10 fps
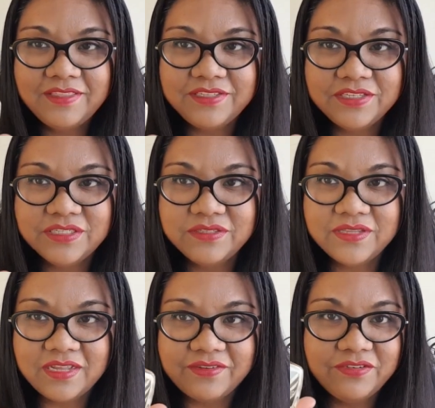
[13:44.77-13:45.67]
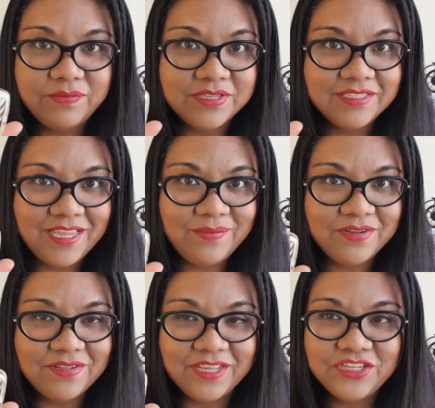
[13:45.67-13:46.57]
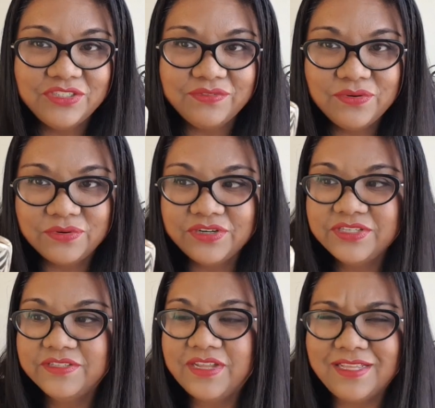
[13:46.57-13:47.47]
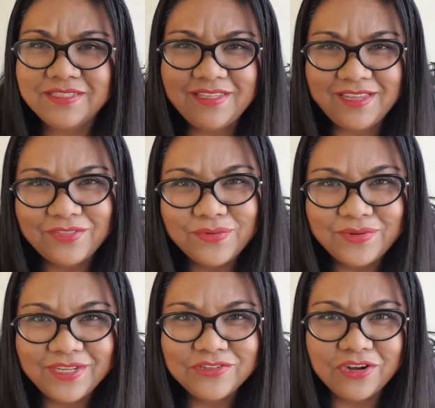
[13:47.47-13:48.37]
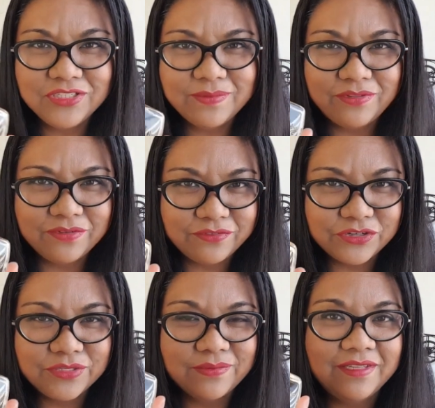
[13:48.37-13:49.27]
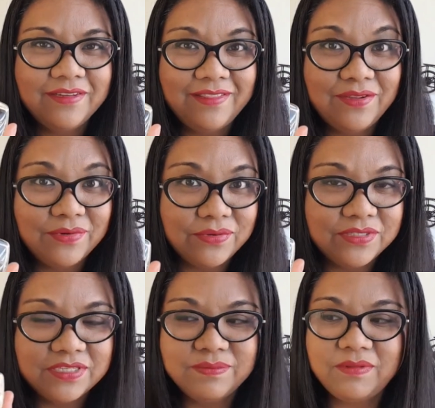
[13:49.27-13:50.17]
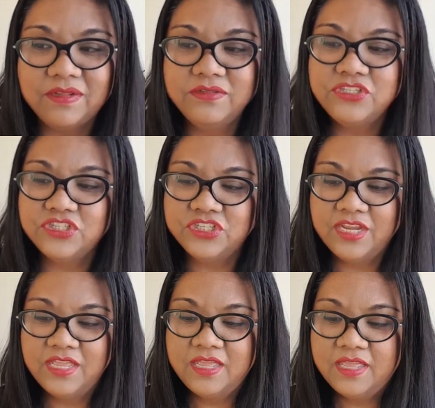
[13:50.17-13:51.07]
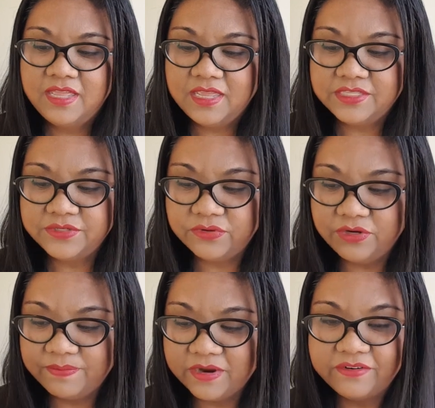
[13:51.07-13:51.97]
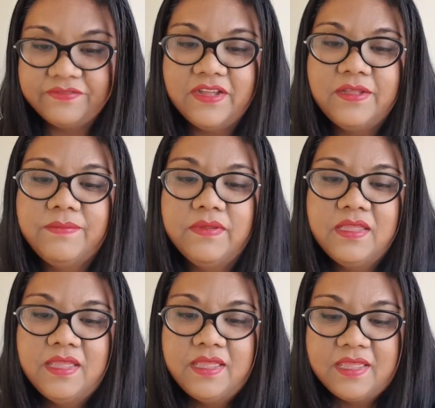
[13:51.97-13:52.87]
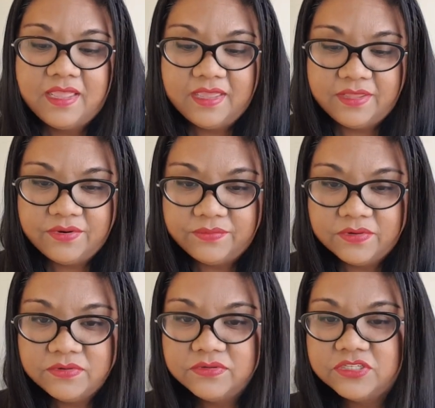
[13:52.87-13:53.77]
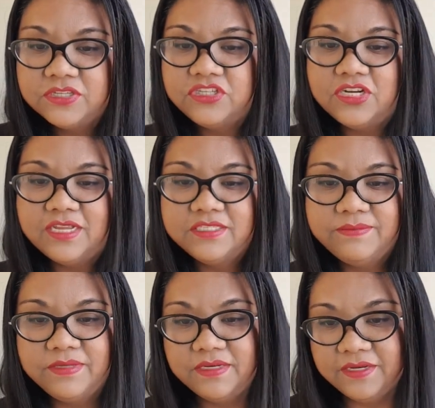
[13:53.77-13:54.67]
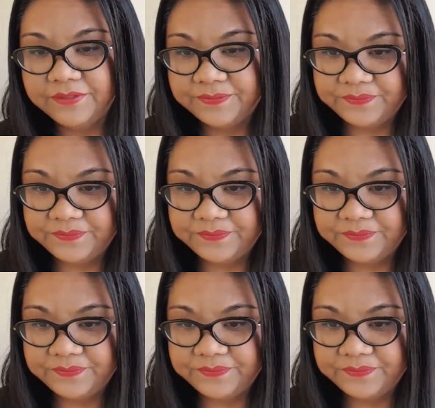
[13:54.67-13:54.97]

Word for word: This is uh, from the same collection, of course, as the other one I talked about, the first one, the Roses Blanches. It's an eau de parfum. And Rose Jasmine